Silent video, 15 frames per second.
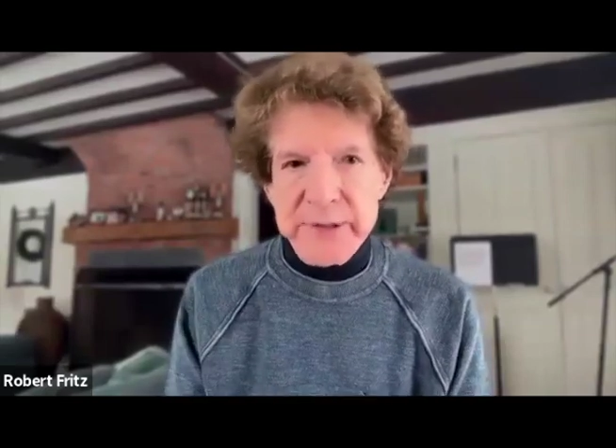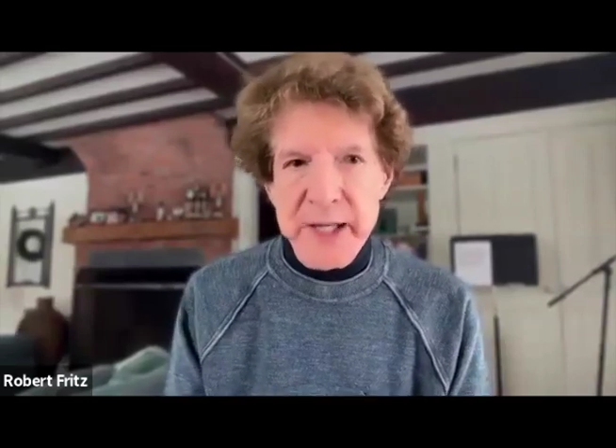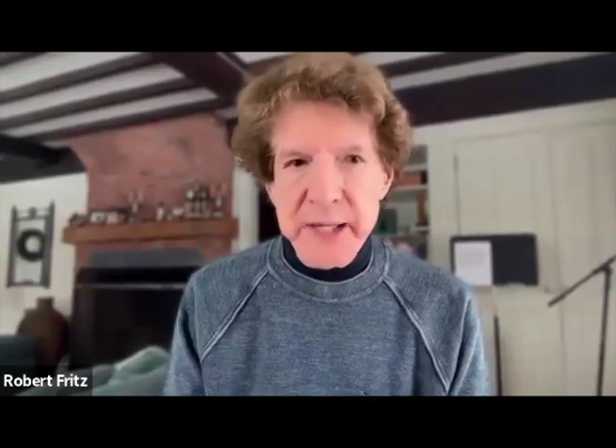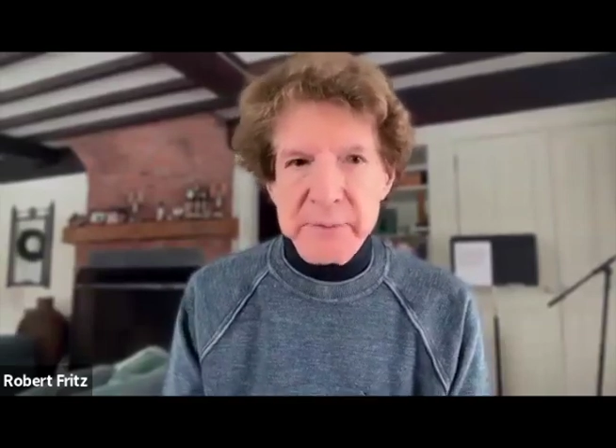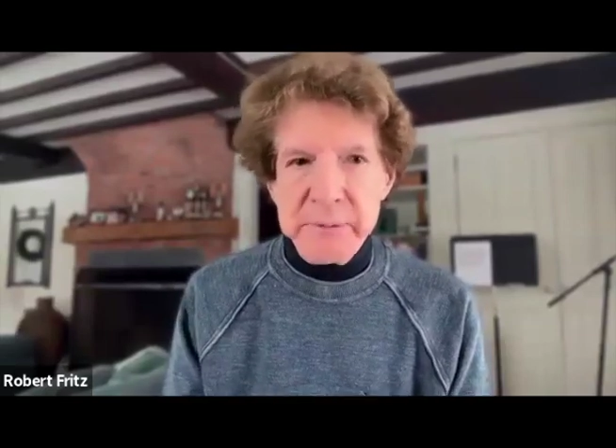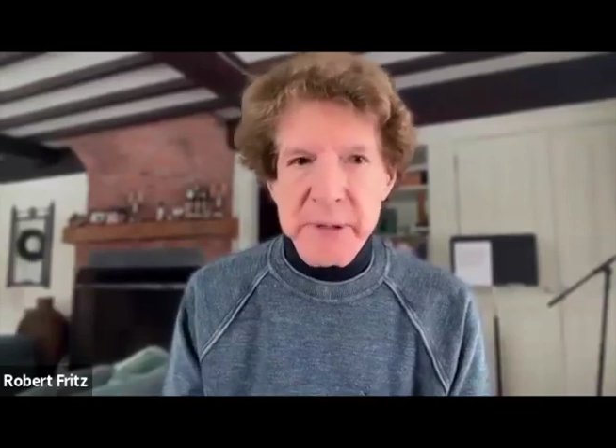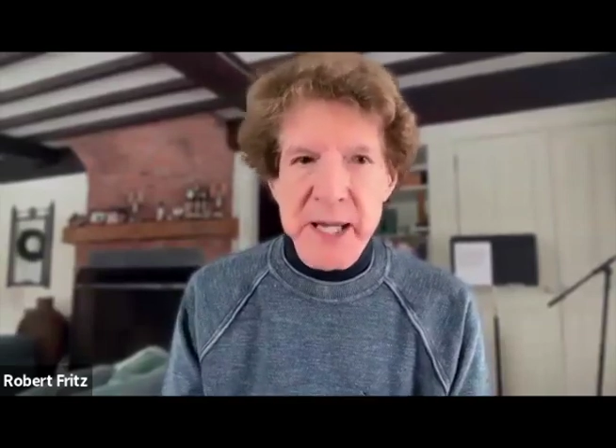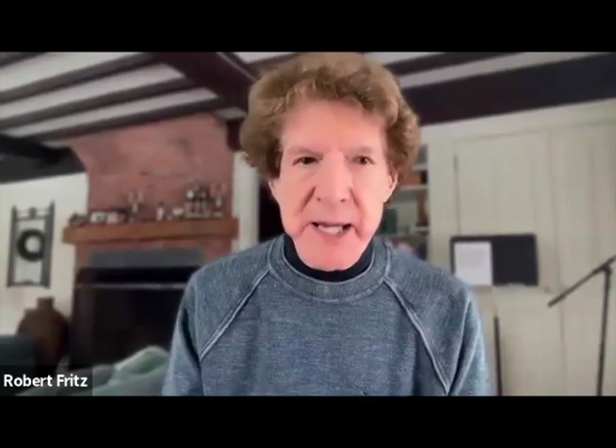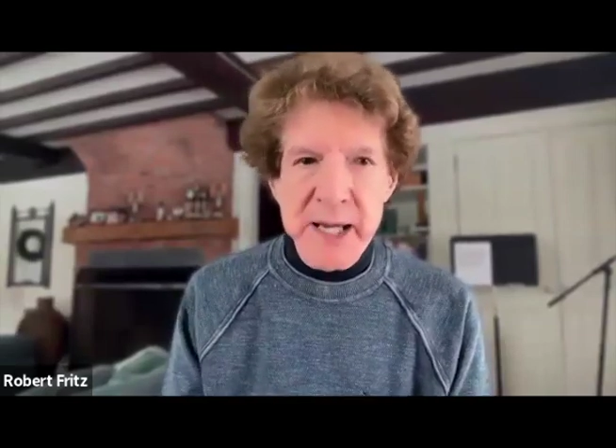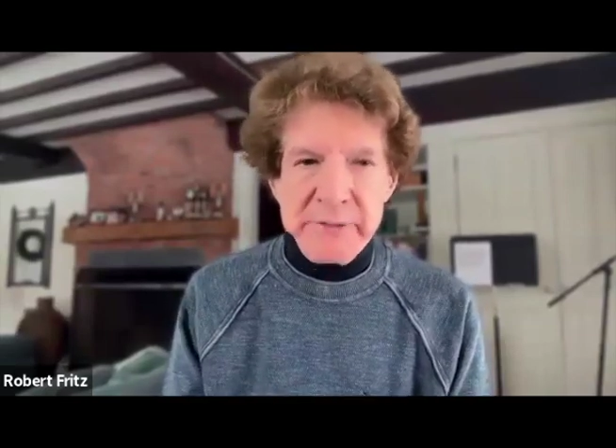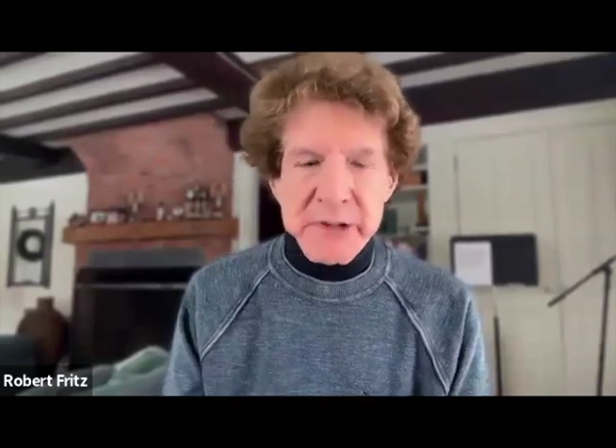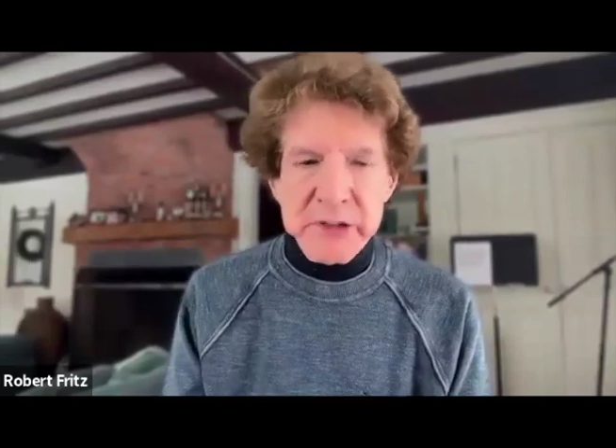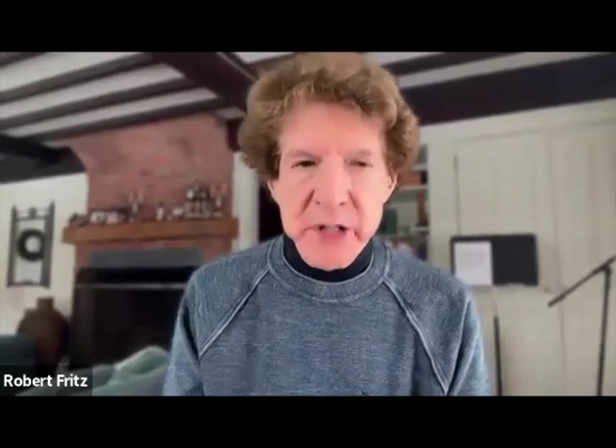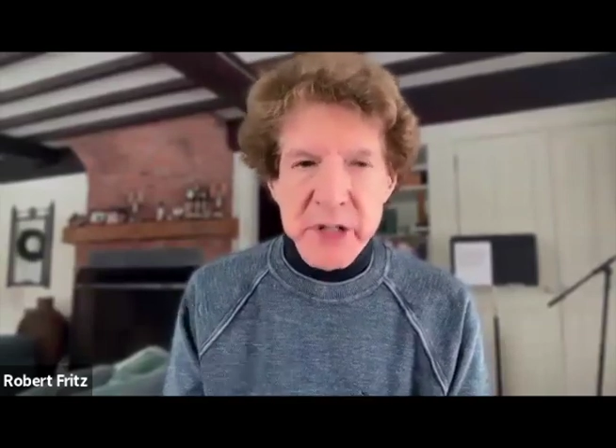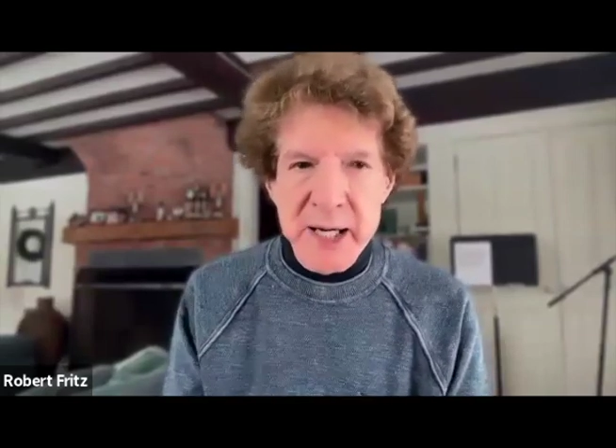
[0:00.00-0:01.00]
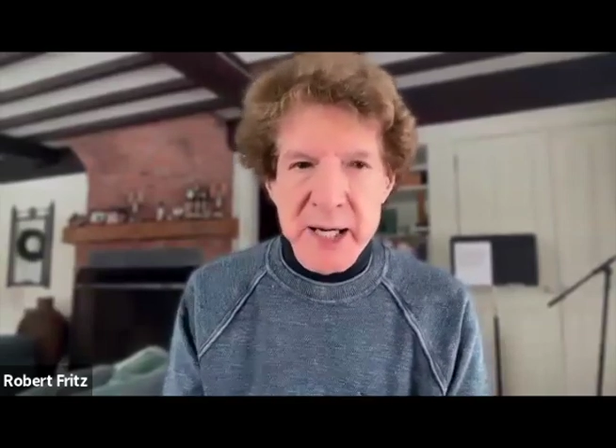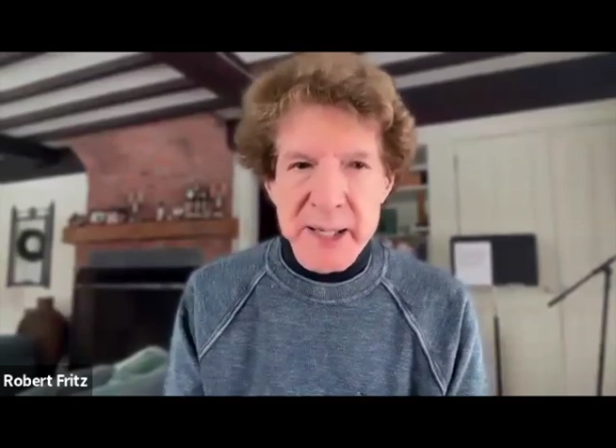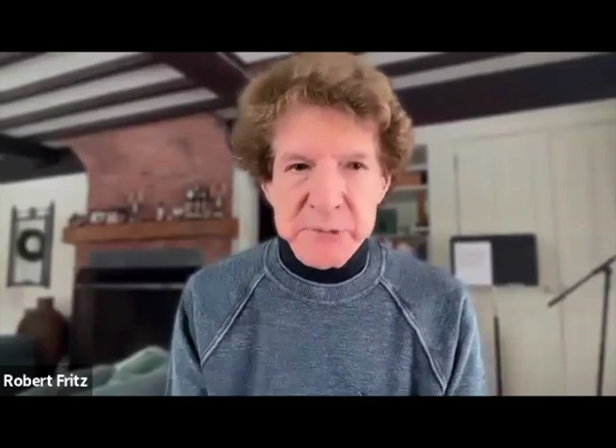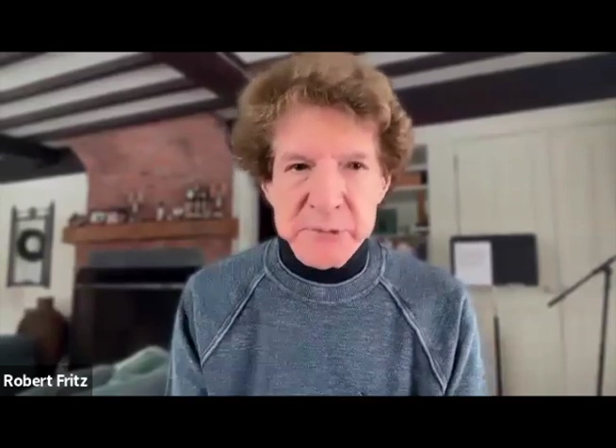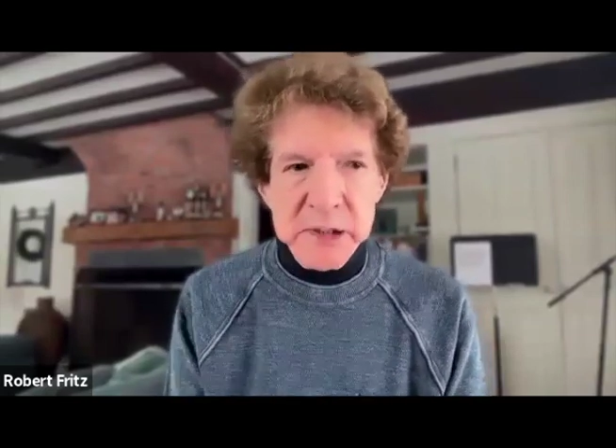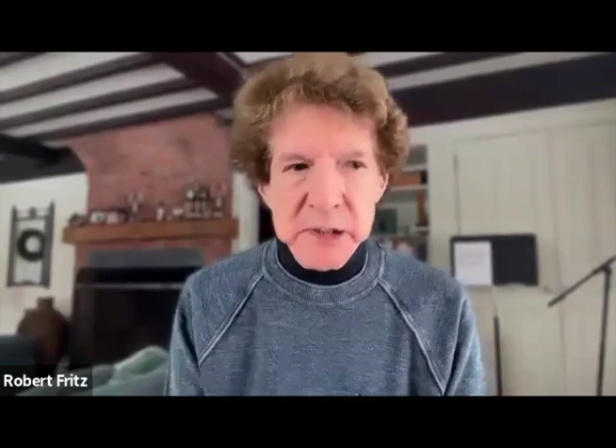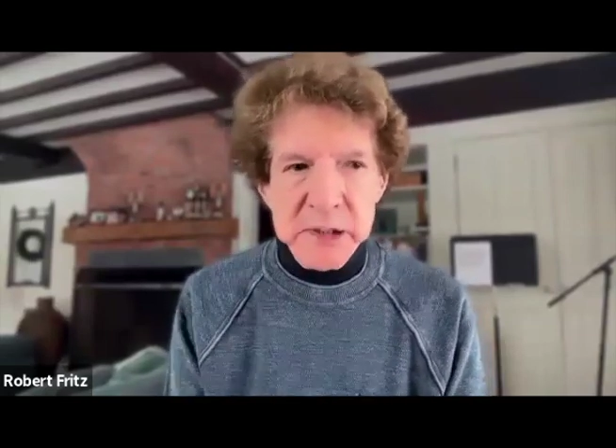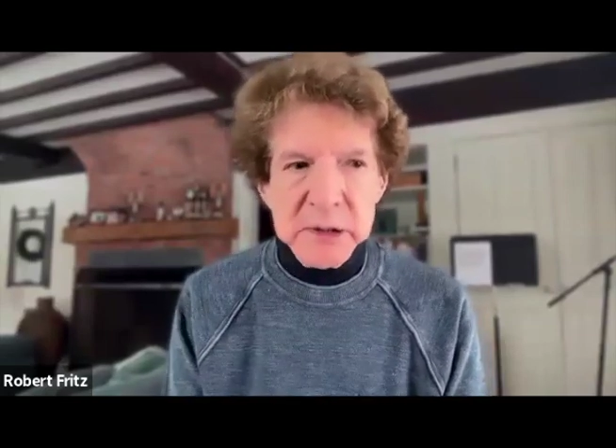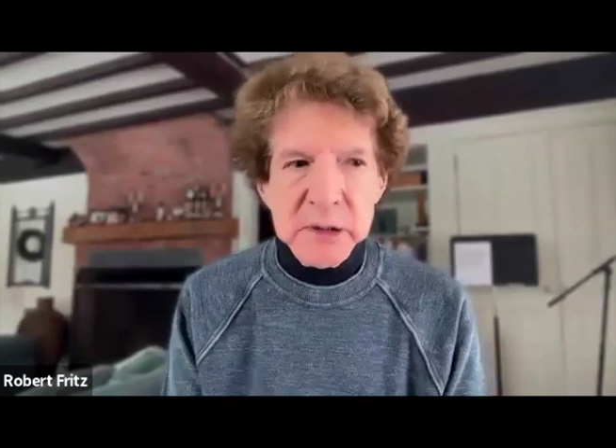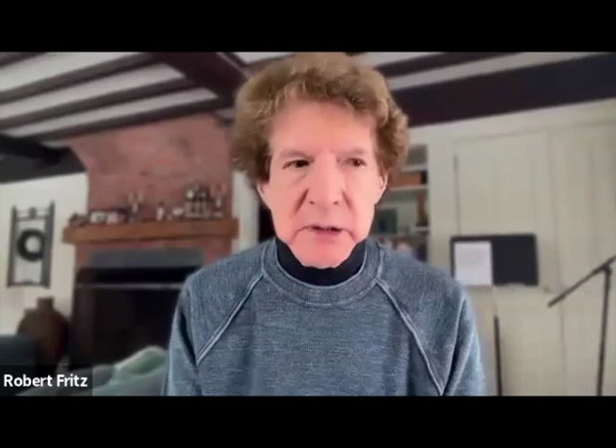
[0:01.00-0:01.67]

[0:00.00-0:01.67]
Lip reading: they may have adopted,